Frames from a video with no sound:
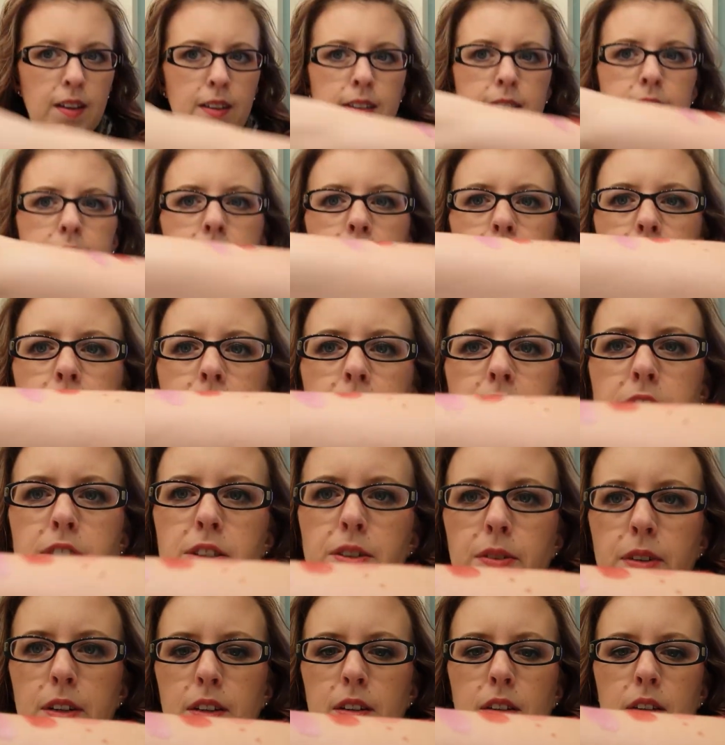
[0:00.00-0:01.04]
See if I can do
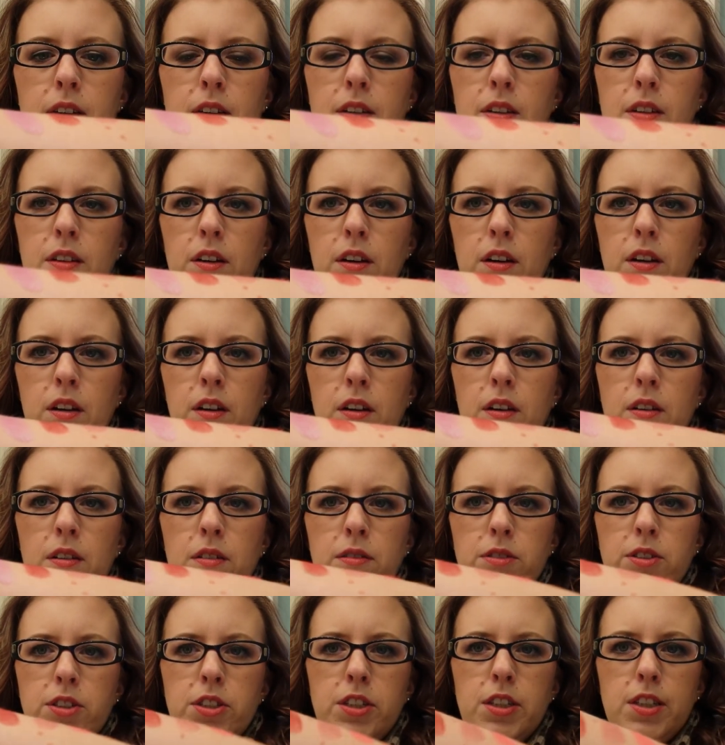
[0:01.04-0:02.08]
it.
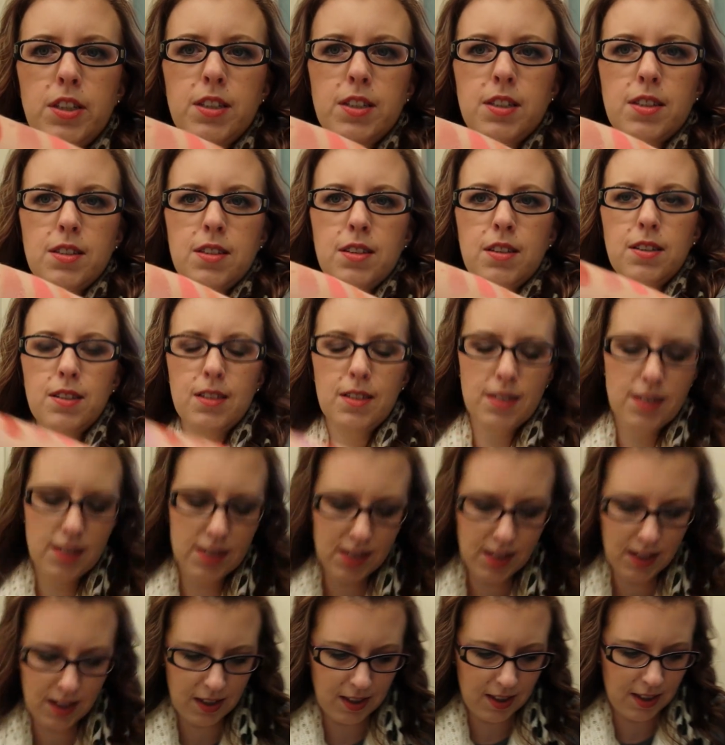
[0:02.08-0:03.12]
Oh, geez.
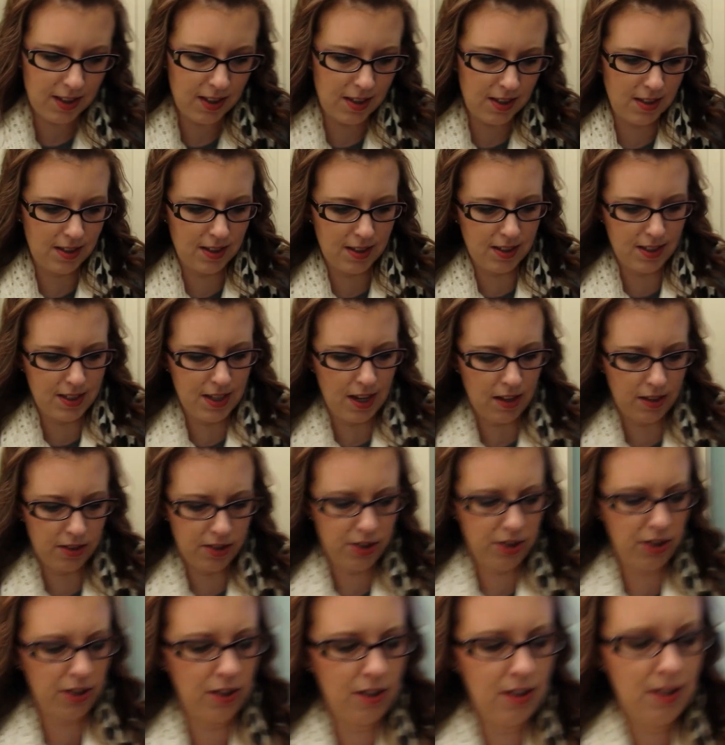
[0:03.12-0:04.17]
See, this is a
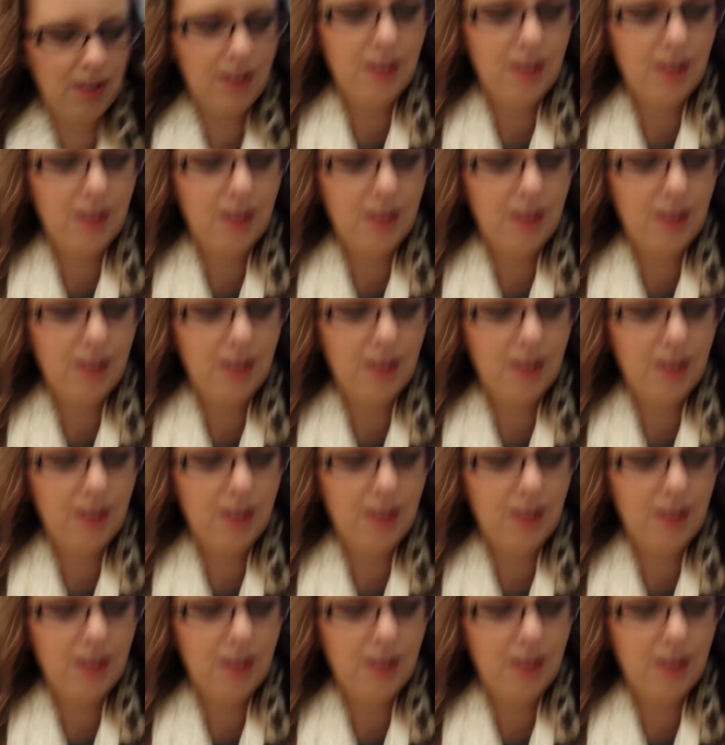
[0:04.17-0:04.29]
disaster.